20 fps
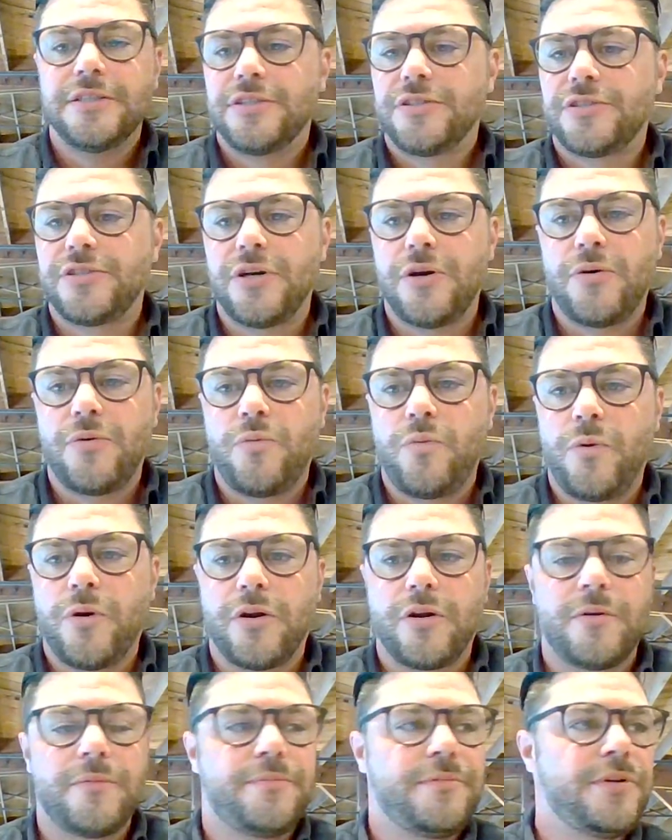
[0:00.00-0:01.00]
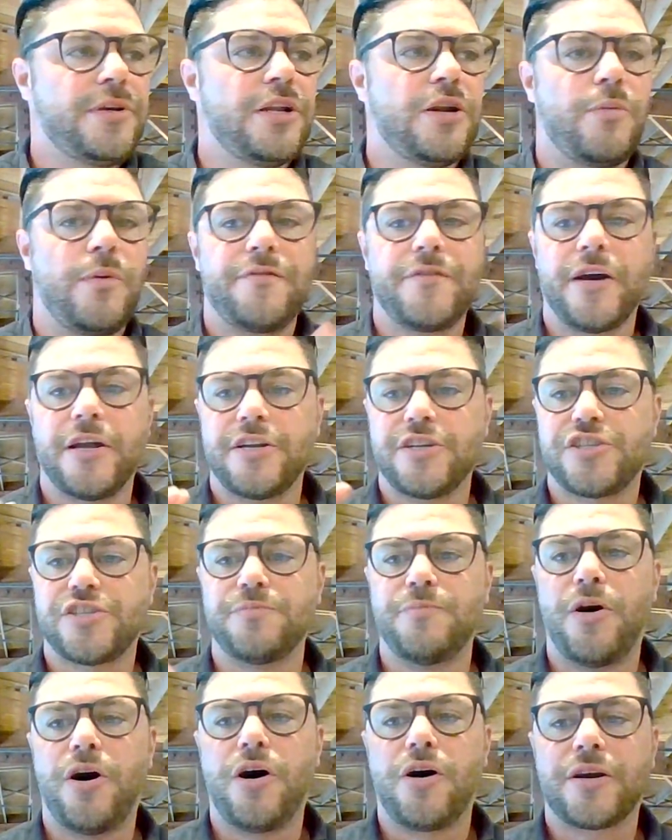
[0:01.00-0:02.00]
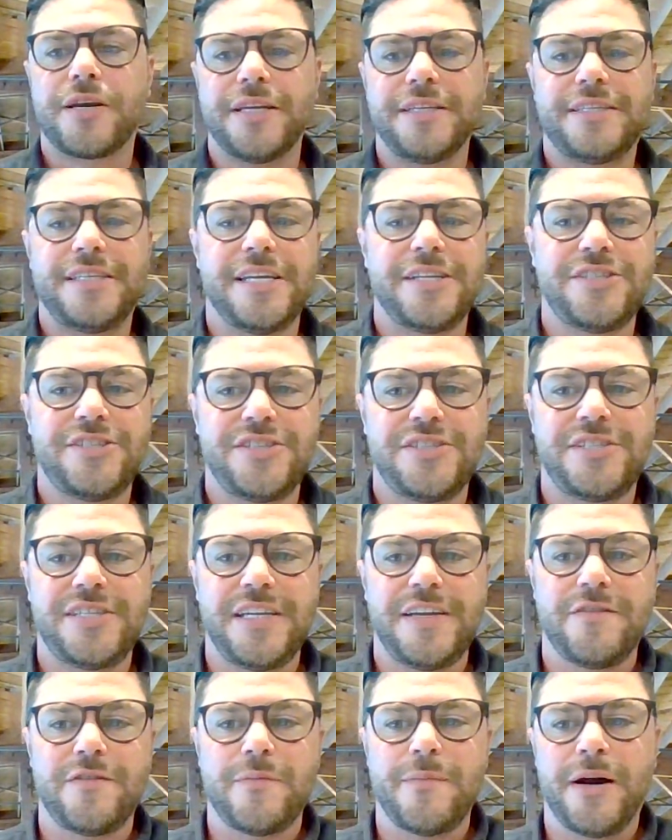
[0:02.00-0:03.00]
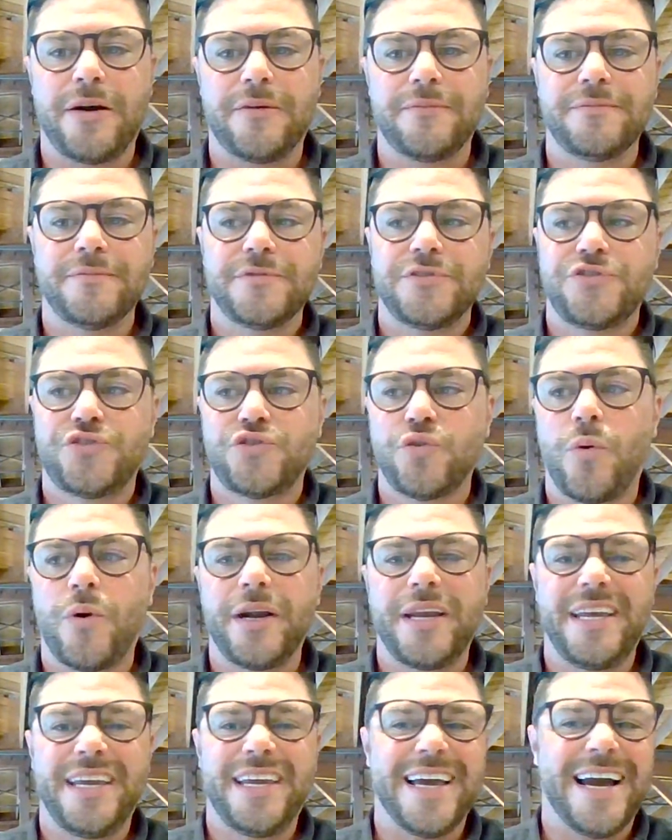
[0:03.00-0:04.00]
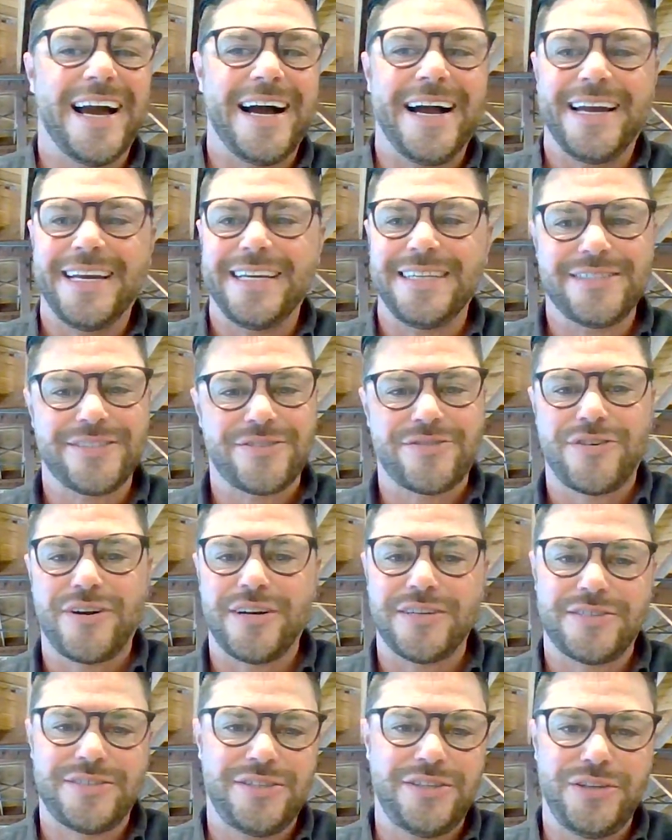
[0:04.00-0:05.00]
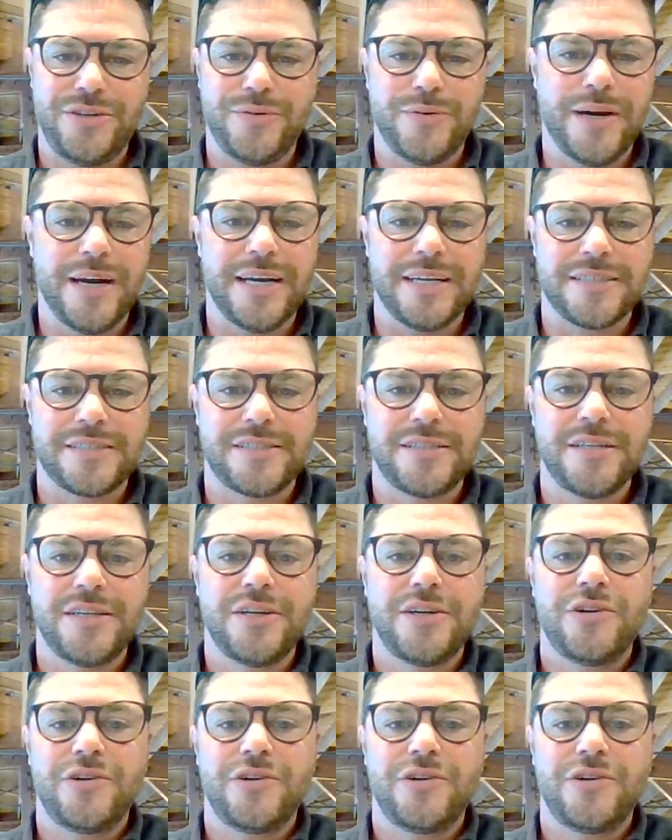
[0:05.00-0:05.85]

So we've got a small contingency of about 20 guys across the U.S.